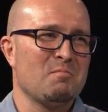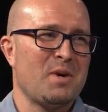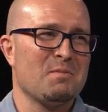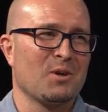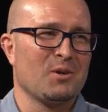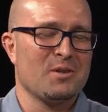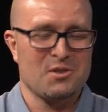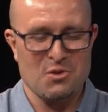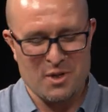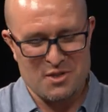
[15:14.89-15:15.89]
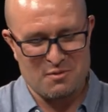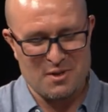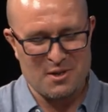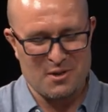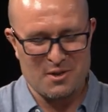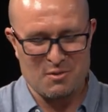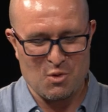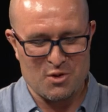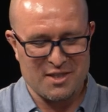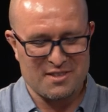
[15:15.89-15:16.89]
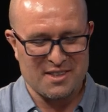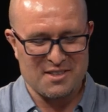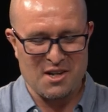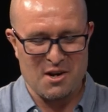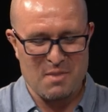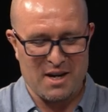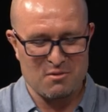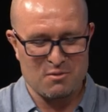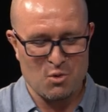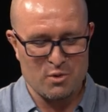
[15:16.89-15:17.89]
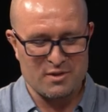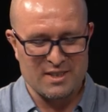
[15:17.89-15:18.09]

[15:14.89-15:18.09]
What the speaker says: People are in the Twitter sphere and watching things going back and forth.